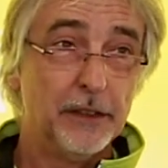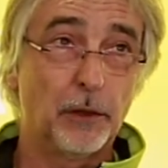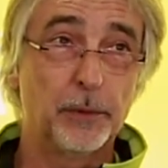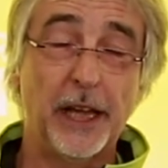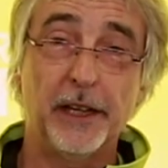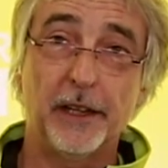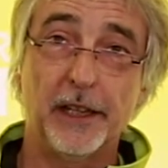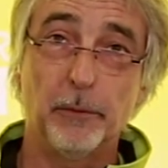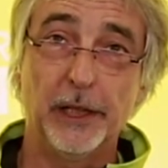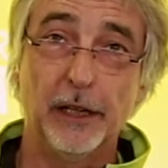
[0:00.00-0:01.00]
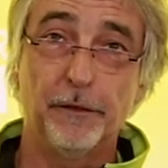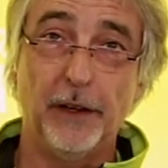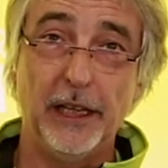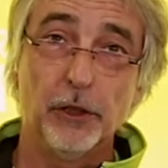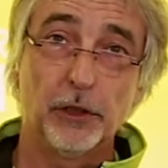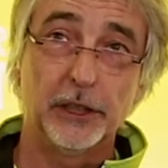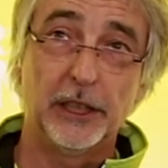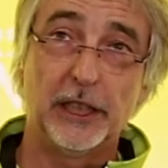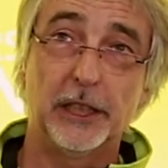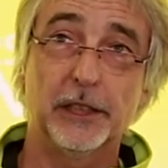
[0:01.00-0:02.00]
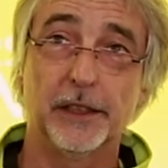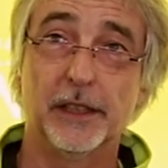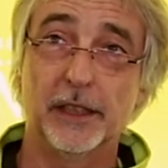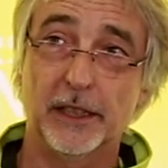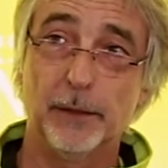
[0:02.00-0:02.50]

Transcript: From Canada, we have Eon Art, a uh,